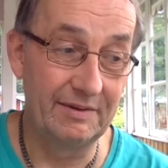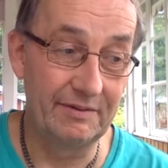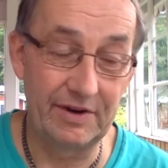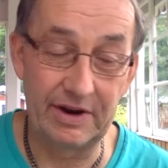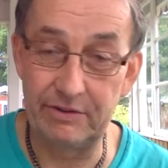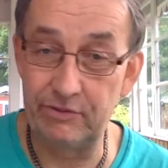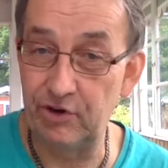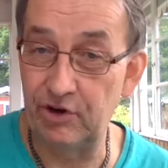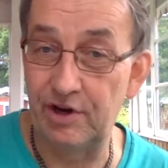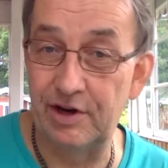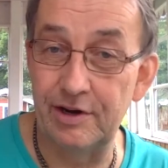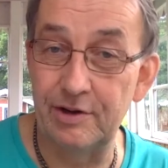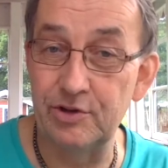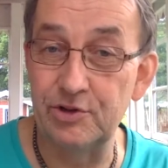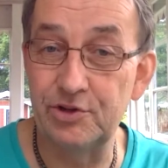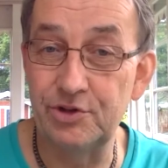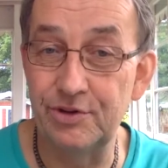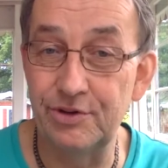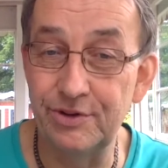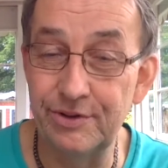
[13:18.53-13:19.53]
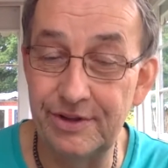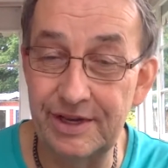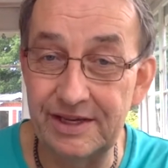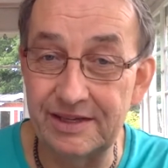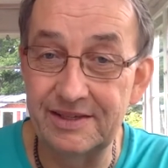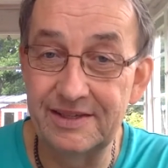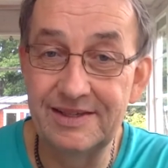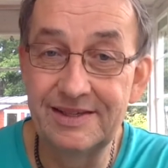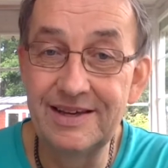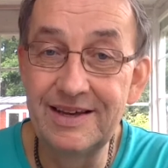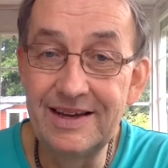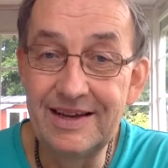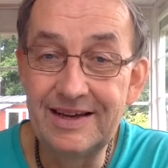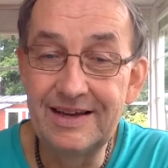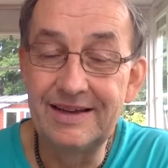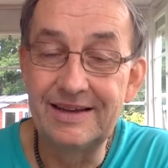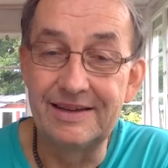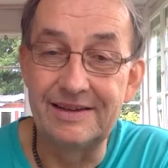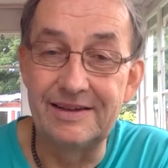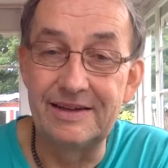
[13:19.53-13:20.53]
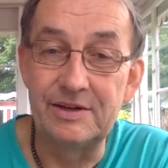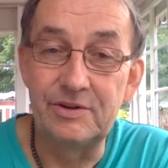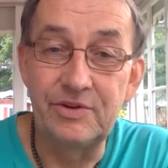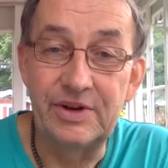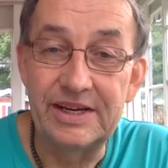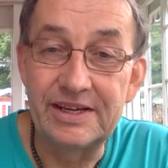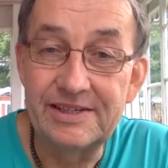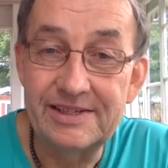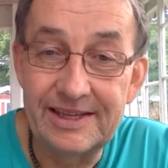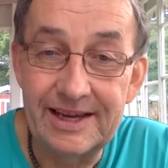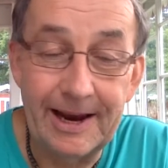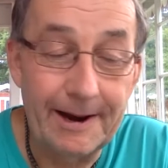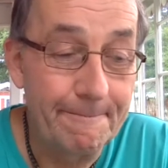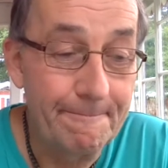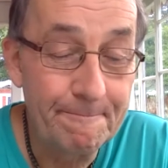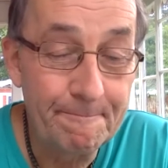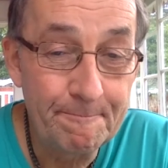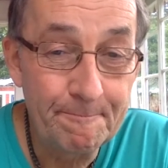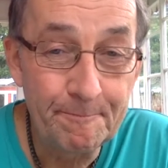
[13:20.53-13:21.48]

very close to this degrees here.